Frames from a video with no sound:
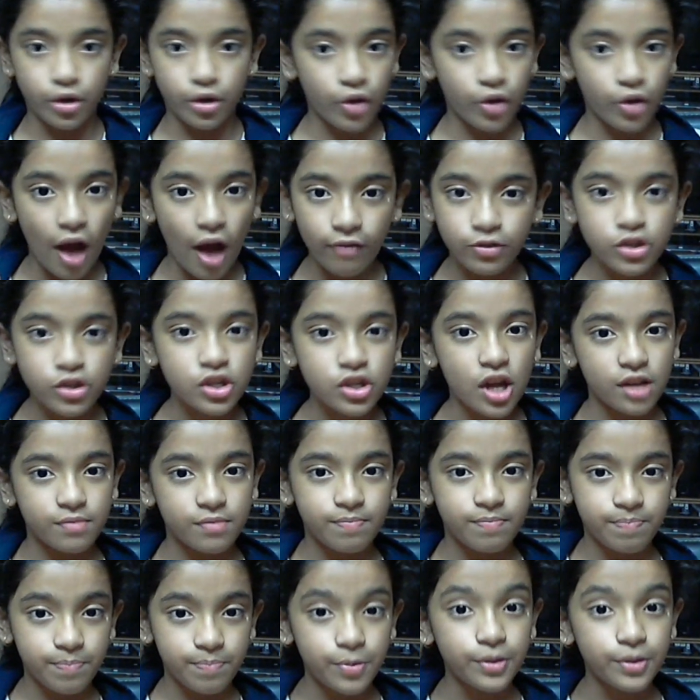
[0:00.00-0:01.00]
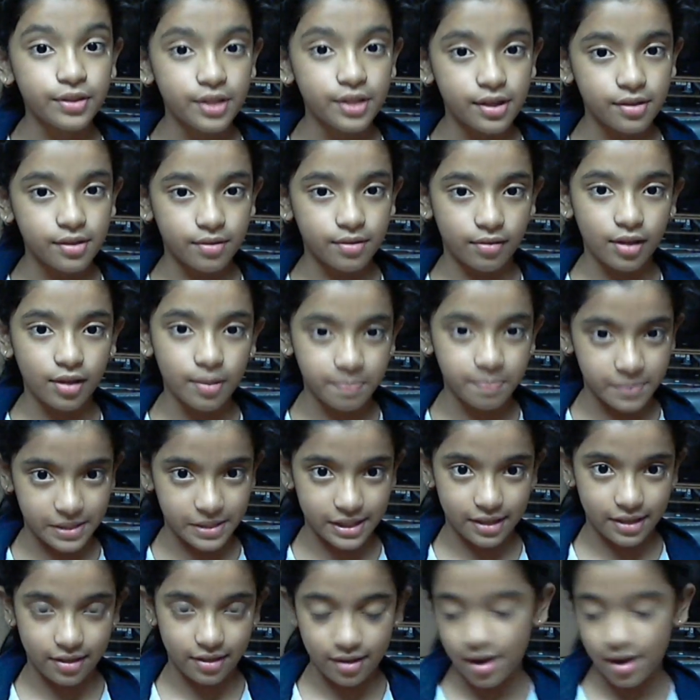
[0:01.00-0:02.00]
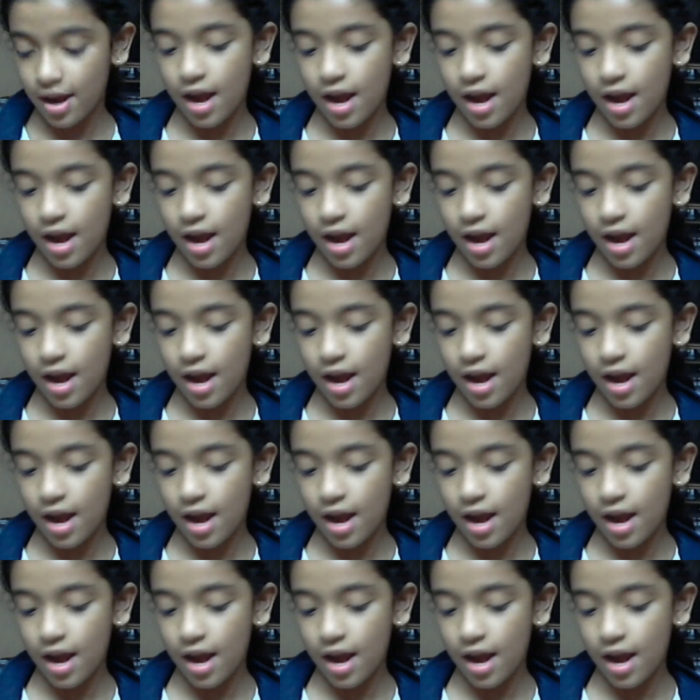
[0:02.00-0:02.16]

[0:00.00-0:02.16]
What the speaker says: You have to not put the lipstick.